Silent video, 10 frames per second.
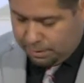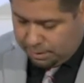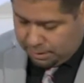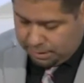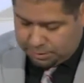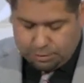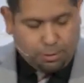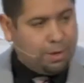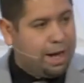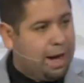And
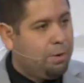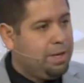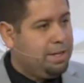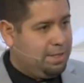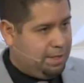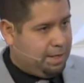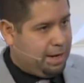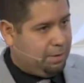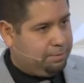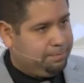so, how is it
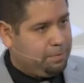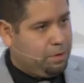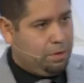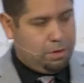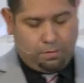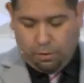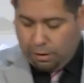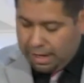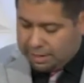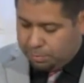now, for our
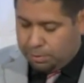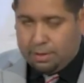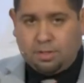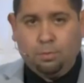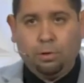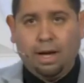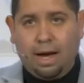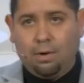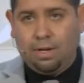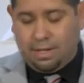last point this morning,
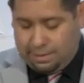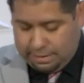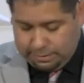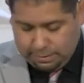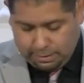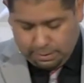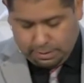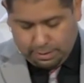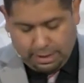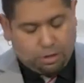how is it
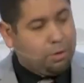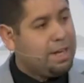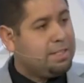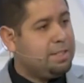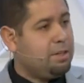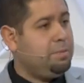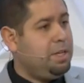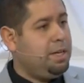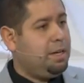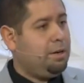that Christ is our
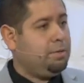mediator?